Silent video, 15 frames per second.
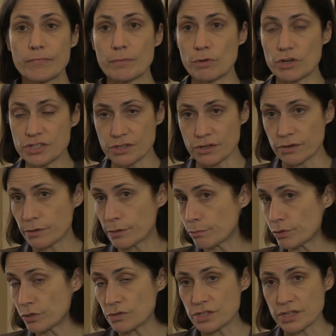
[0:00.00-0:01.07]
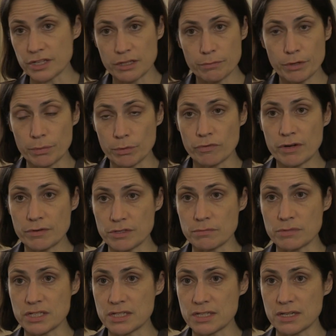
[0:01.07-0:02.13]
Moscow and Putin and the people around him
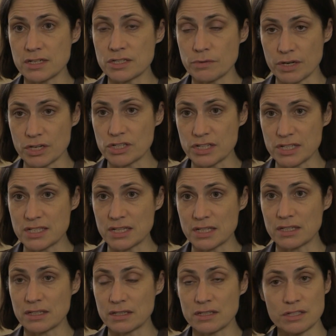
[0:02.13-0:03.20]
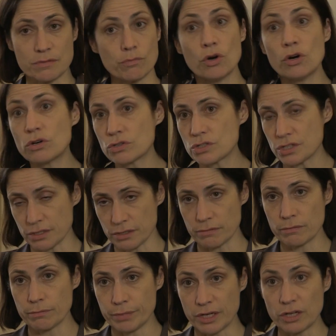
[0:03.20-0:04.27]
to start to actually see that there's more to
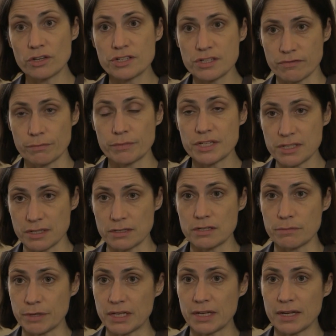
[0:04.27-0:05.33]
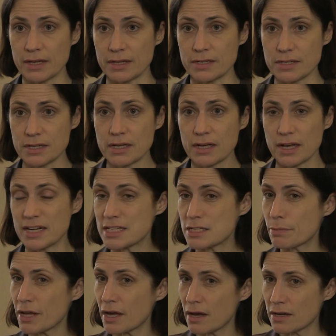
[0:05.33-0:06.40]
be lost from this than to be gained. And it's a
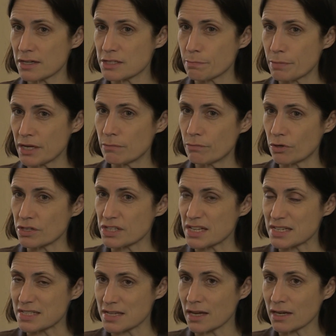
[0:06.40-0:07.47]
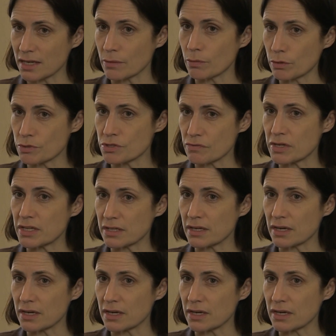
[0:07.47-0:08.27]
bit hard to pinpoint exactly what was really the